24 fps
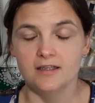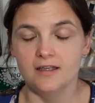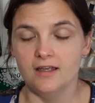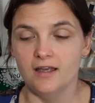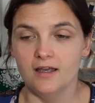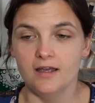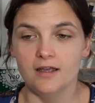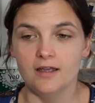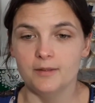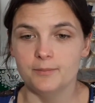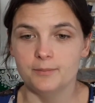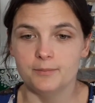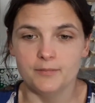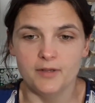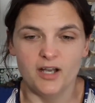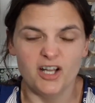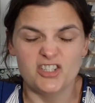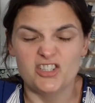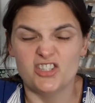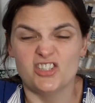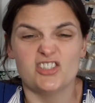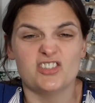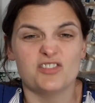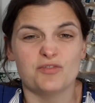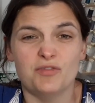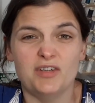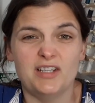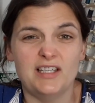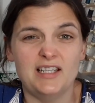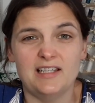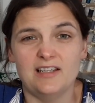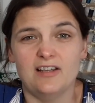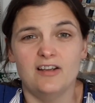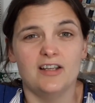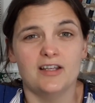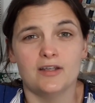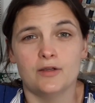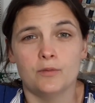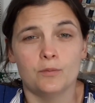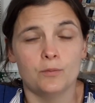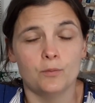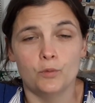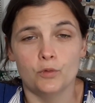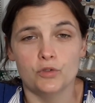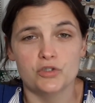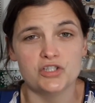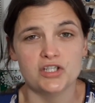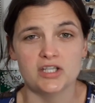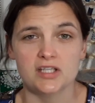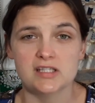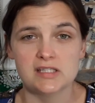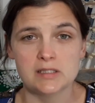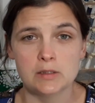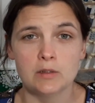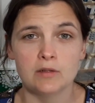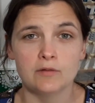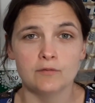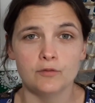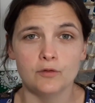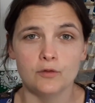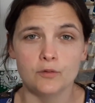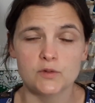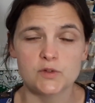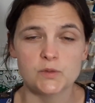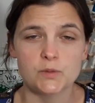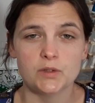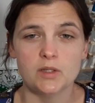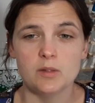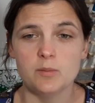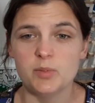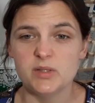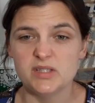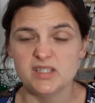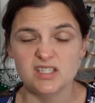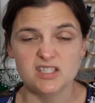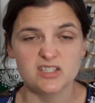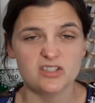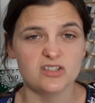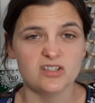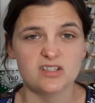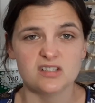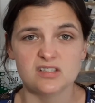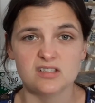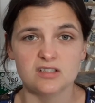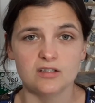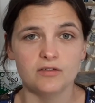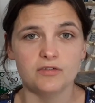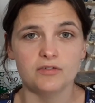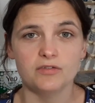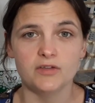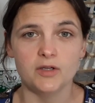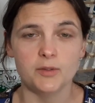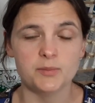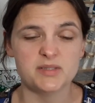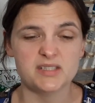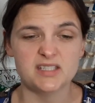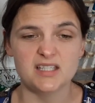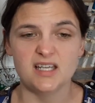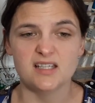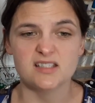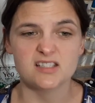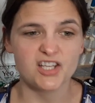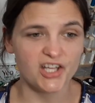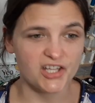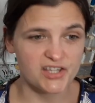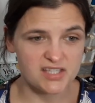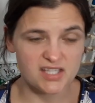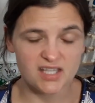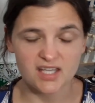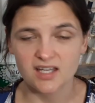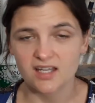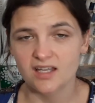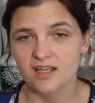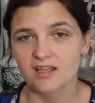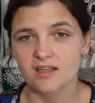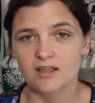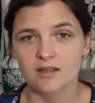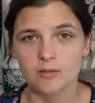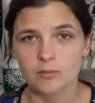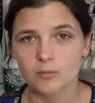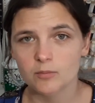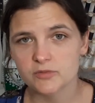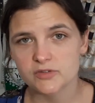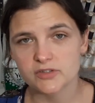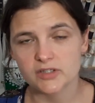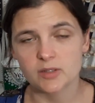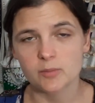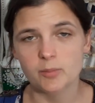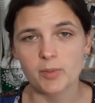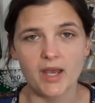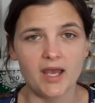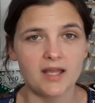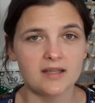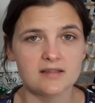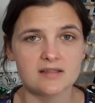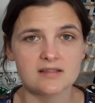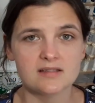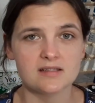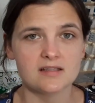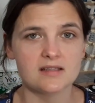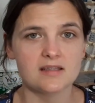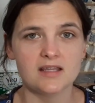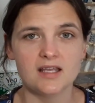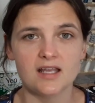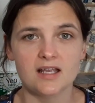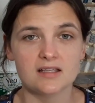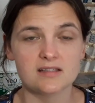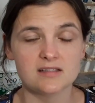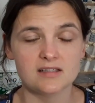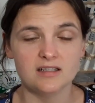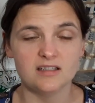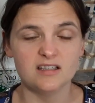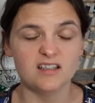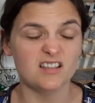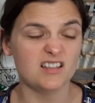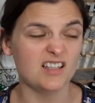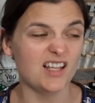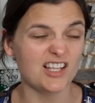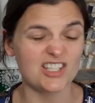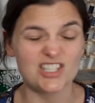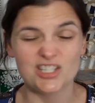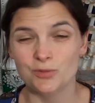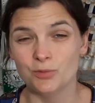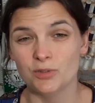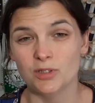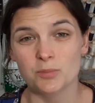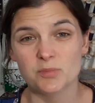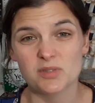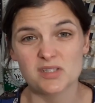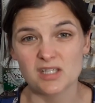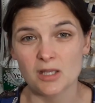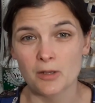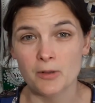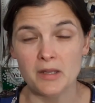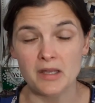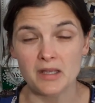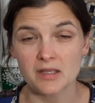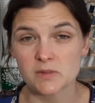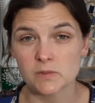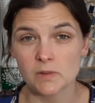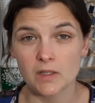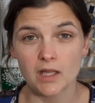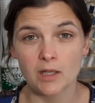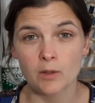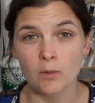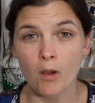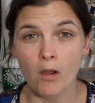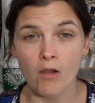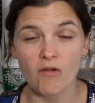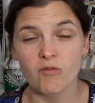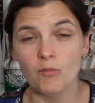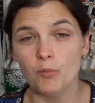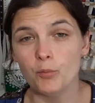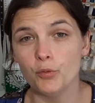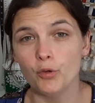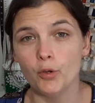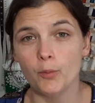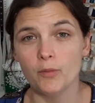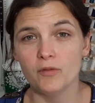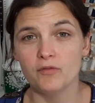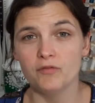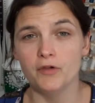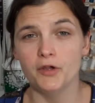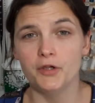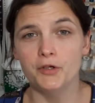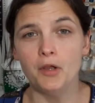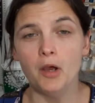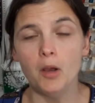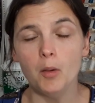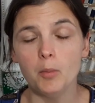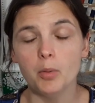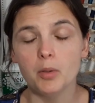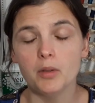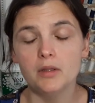I just really like watching sewing vlogs when I'm busy doing stuff upstairs, cutting, doing patterns and things. And actually when I'm sewing as well, I quite often prop the phone up